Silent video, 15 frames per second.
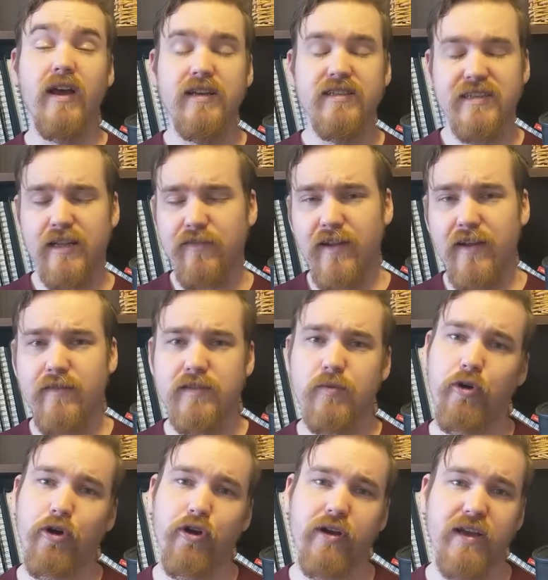So how the flavors
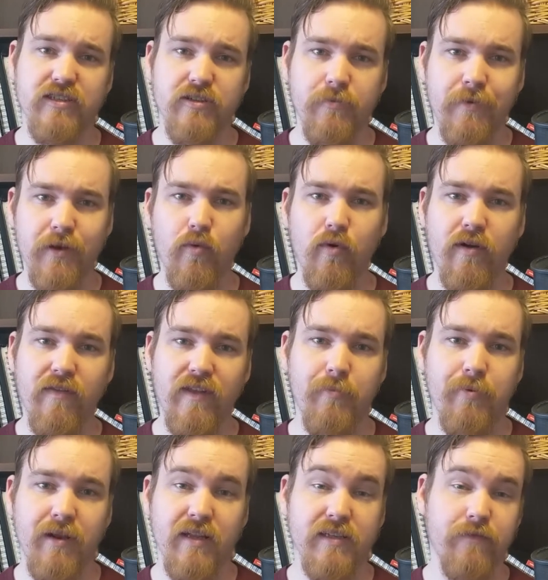work is you pick one of the
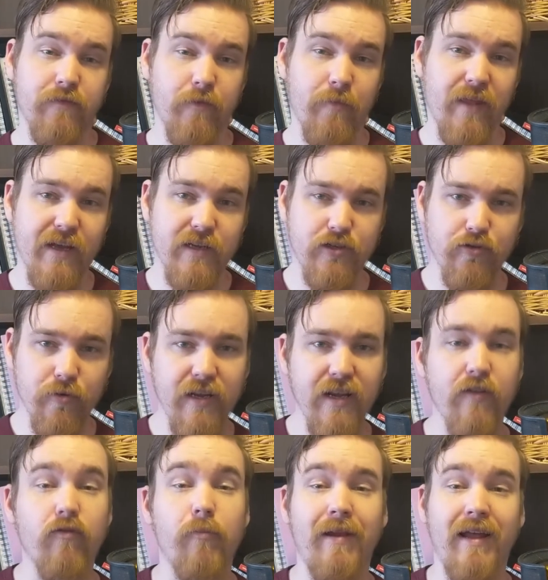abilities from their tree
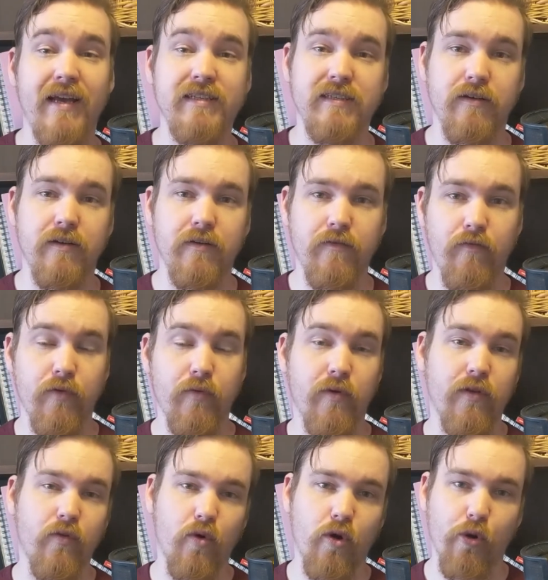and replace it with one
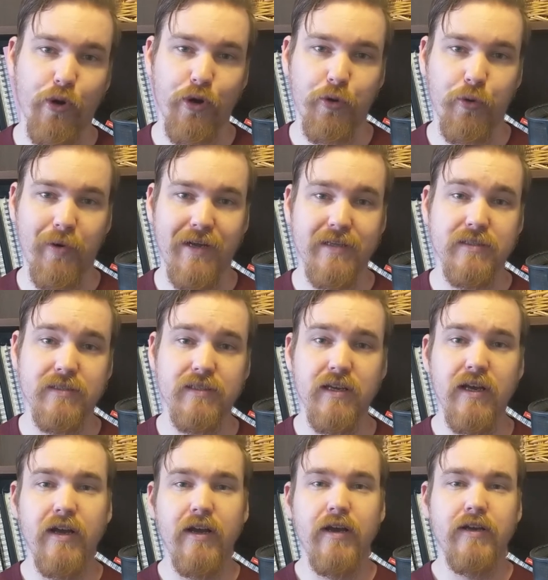of the warrior ones.
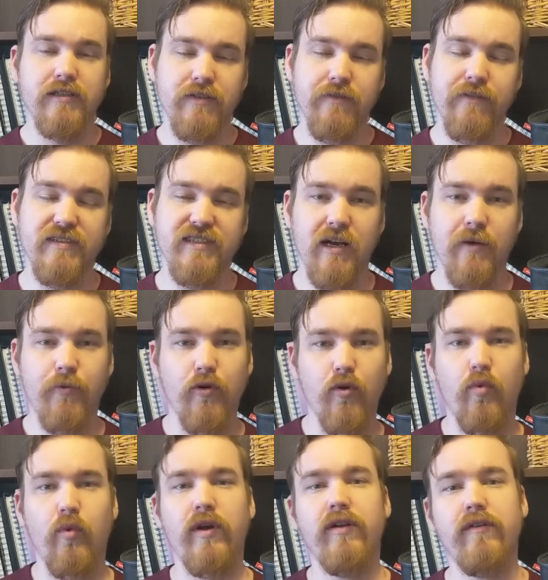So for example,
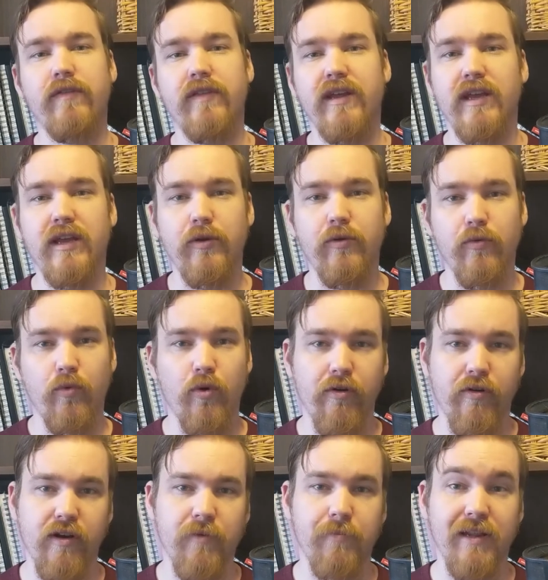one of the
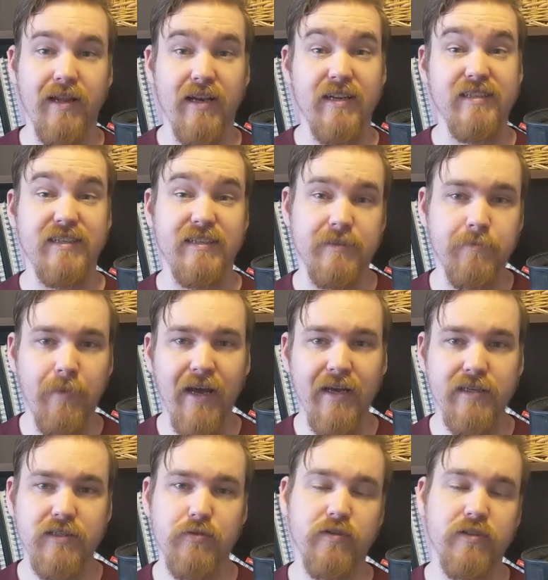warrior abilities is
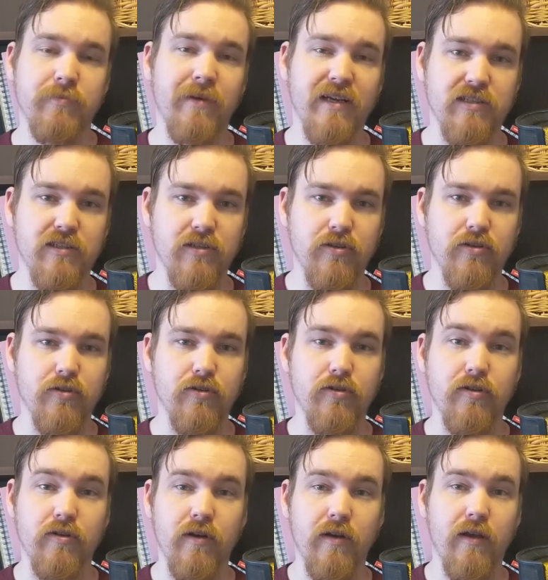Bash, which makes
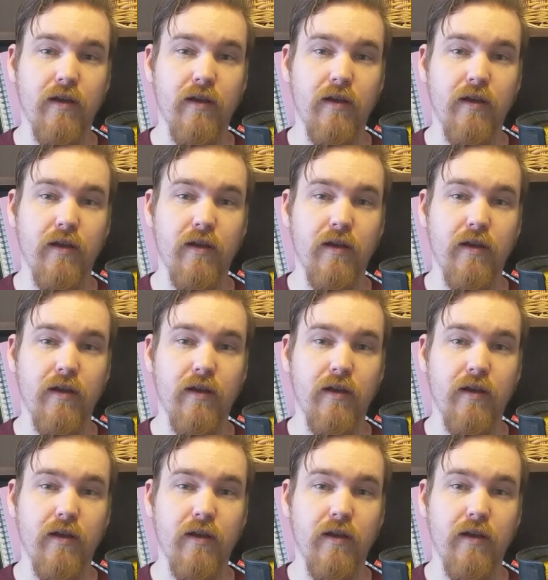you